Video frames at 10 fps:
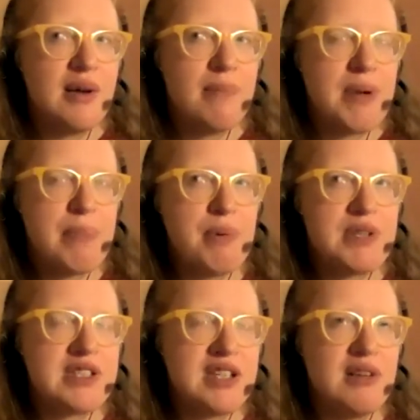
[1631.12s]
people would
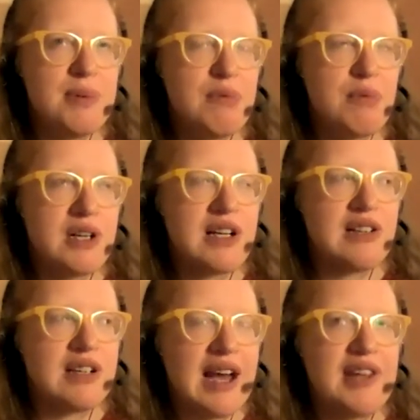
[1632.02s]
still be working
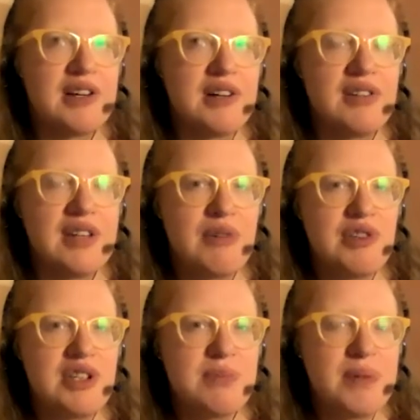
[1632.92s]
together. They would
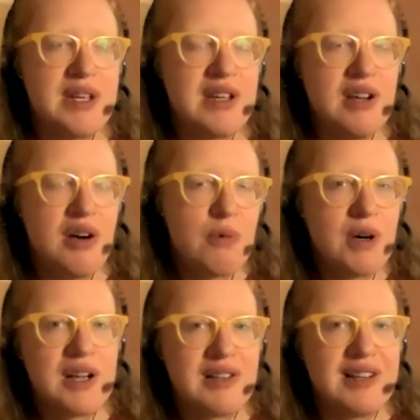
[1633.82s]
just be
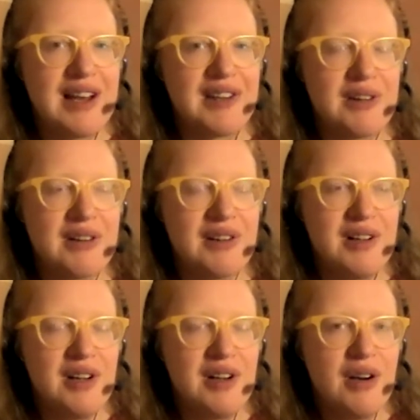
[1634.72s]
working together
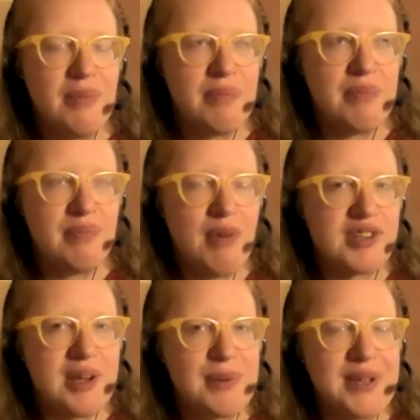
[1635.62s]
on
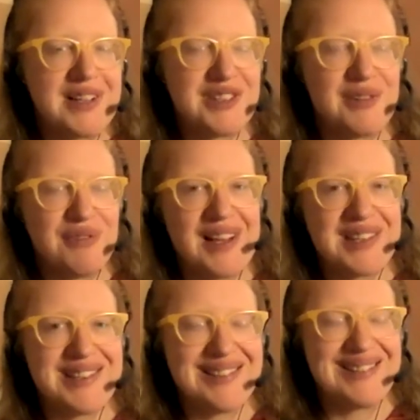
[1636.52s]
something that's sort of
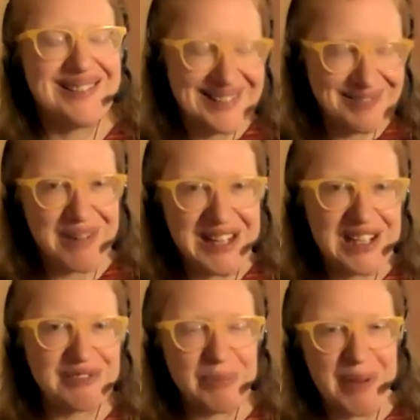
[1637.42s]
less menial,
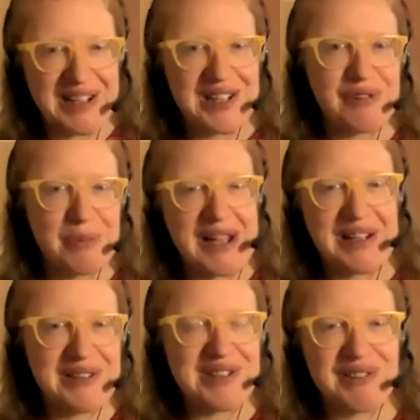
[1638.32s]

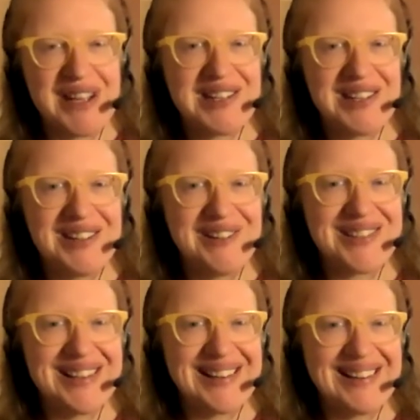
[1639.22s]
repetitive, strain
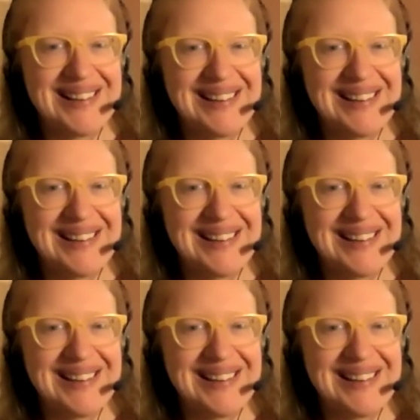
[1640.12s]
inducing.